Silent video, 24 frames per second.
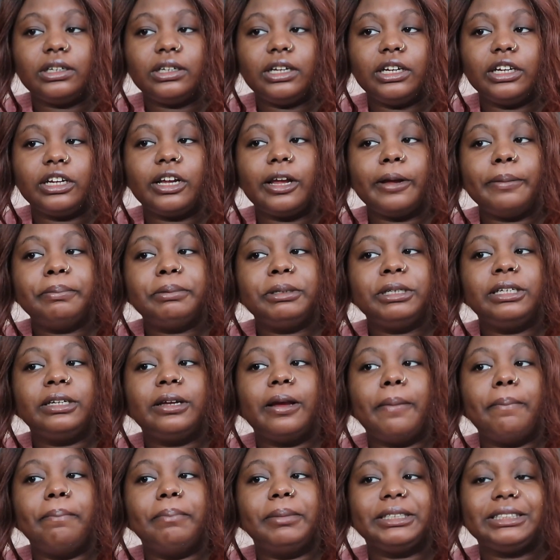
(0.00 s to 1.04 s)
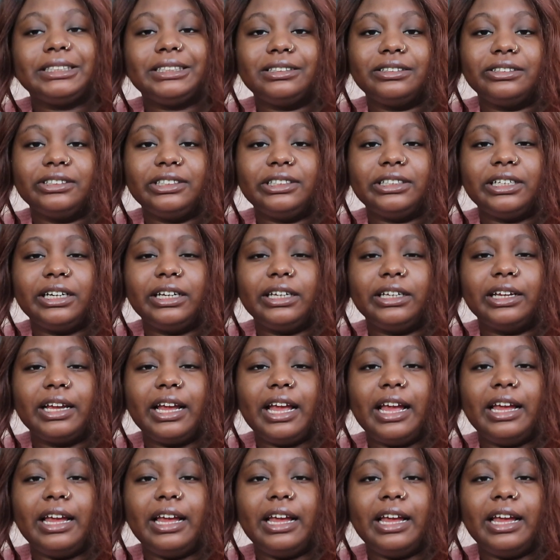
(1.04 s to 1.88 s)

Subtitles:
it could be misleading